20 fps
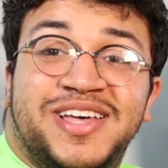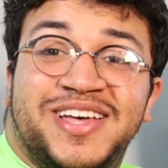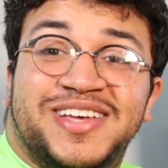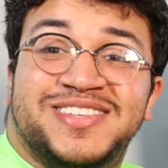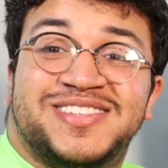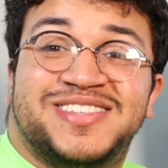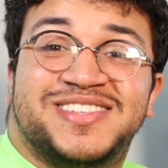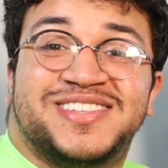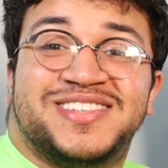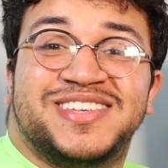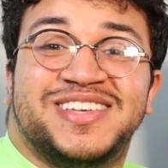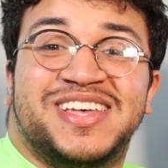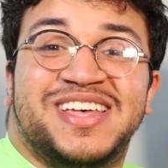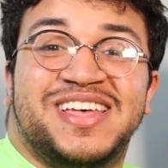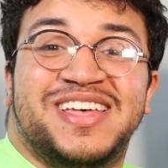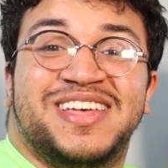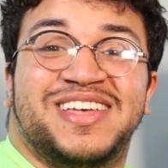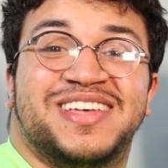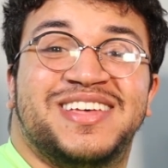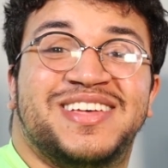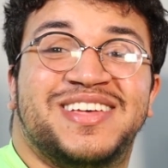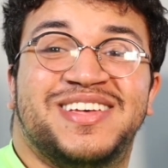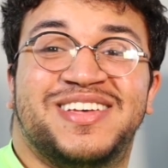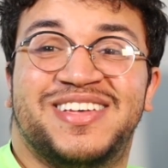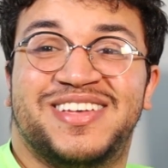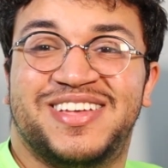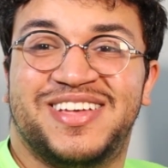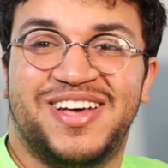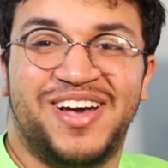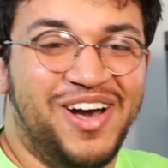this?
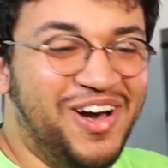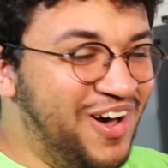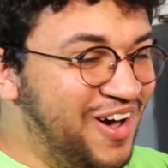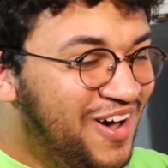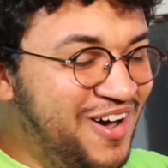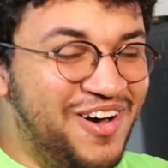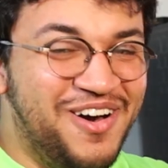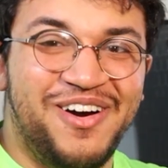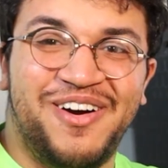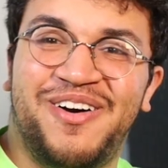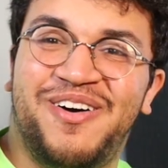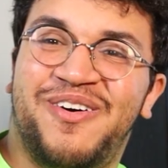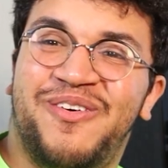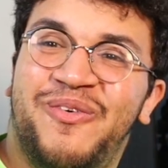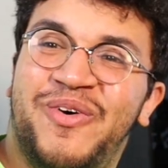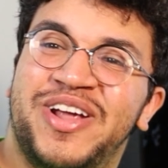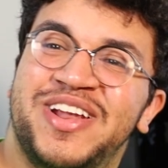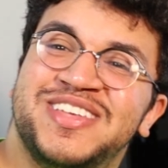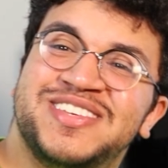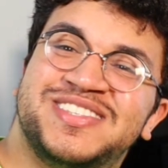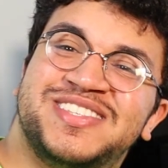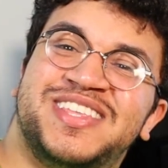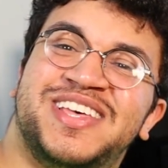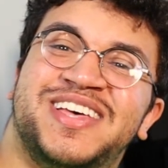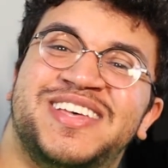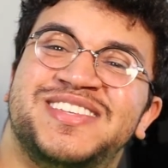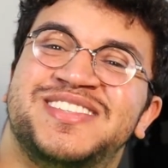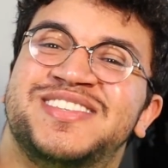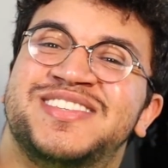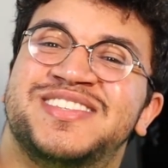Oh, what is
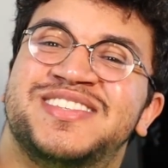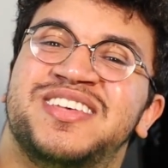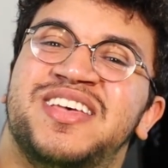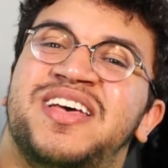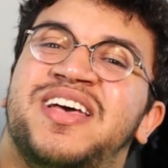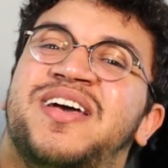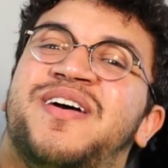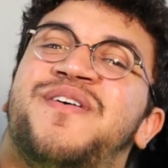this?